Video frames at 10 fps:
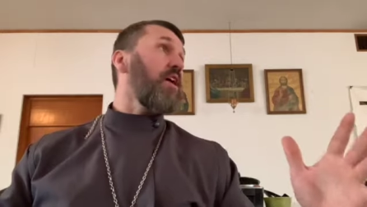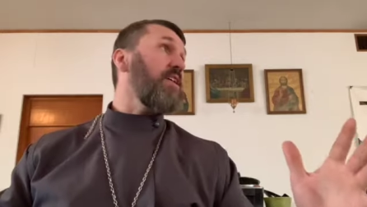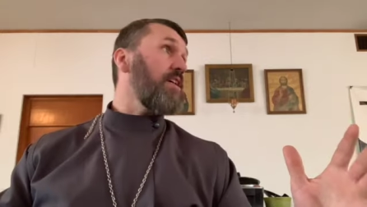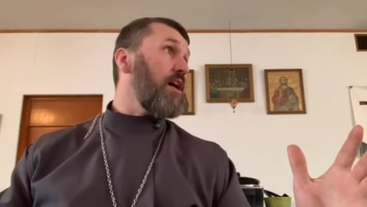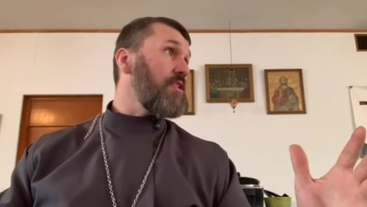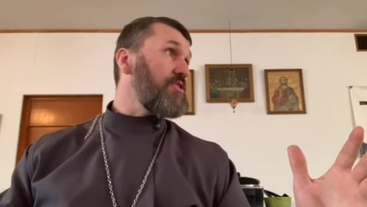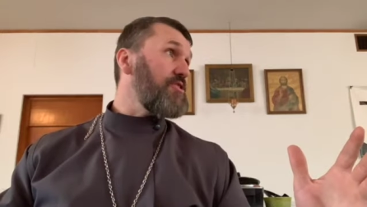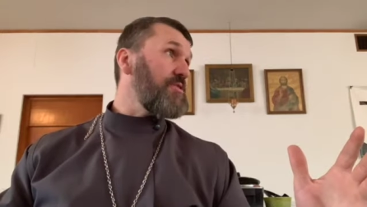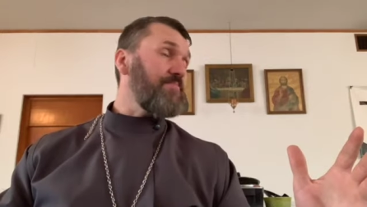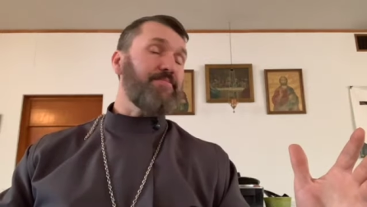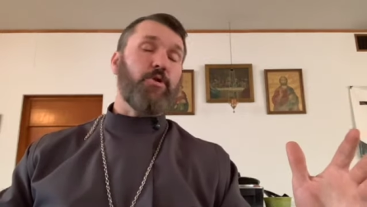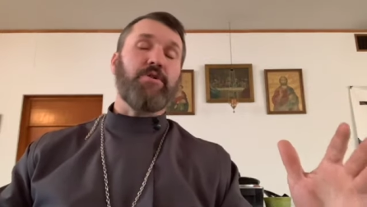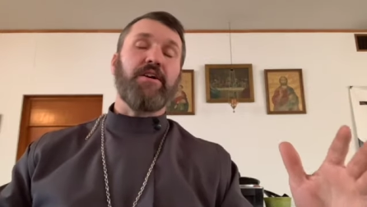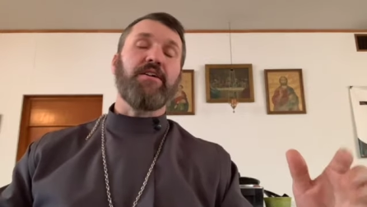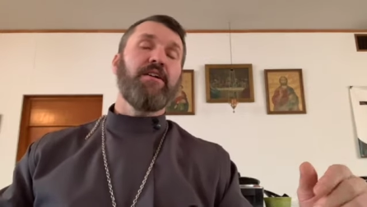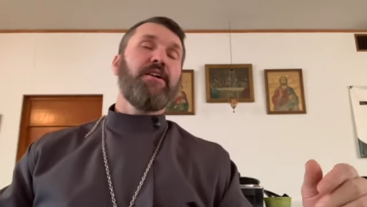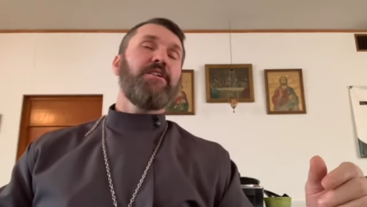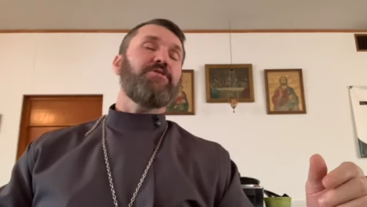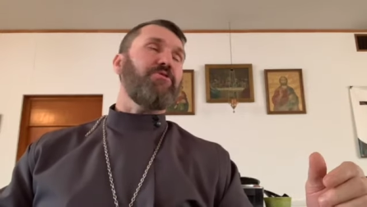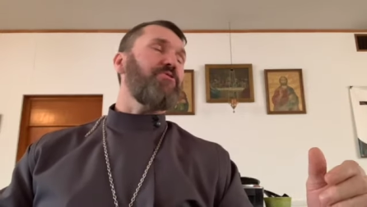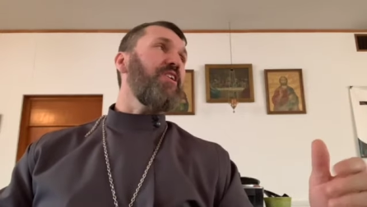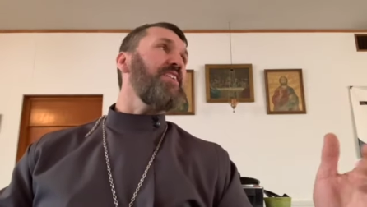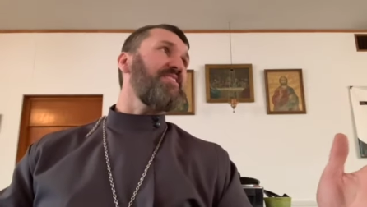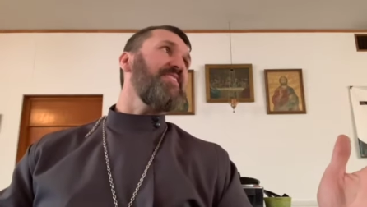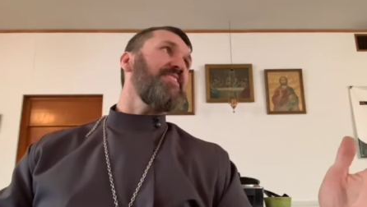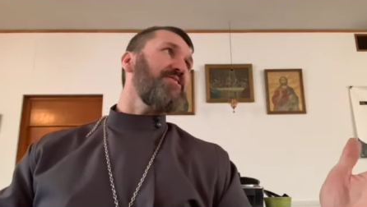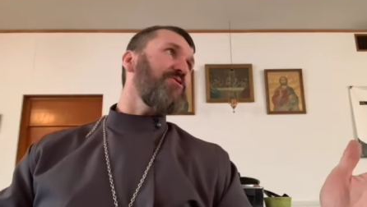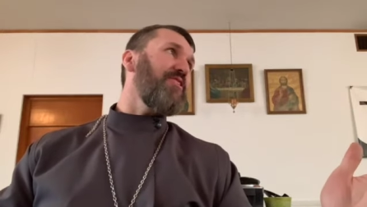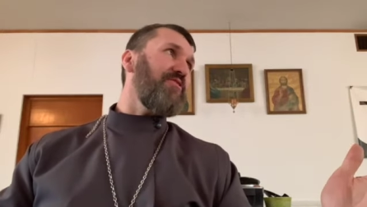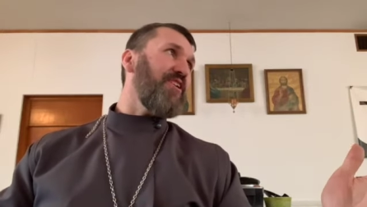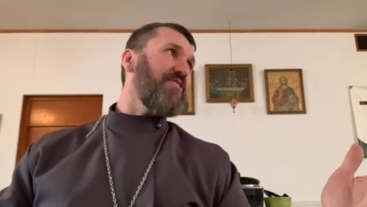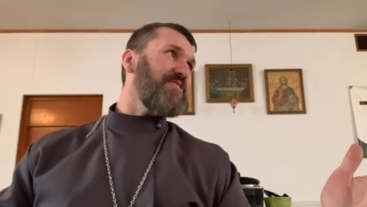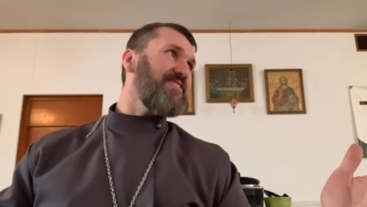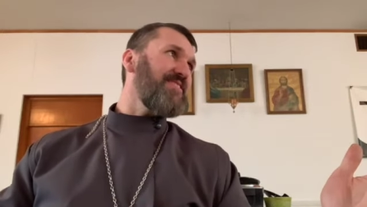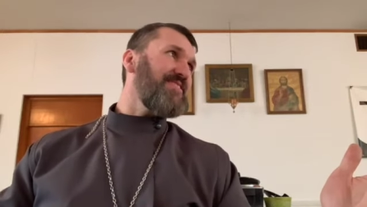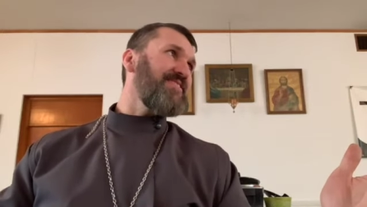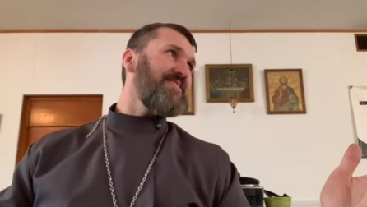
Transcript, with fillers: ideology. Okay? So Christ said this to the Pharisees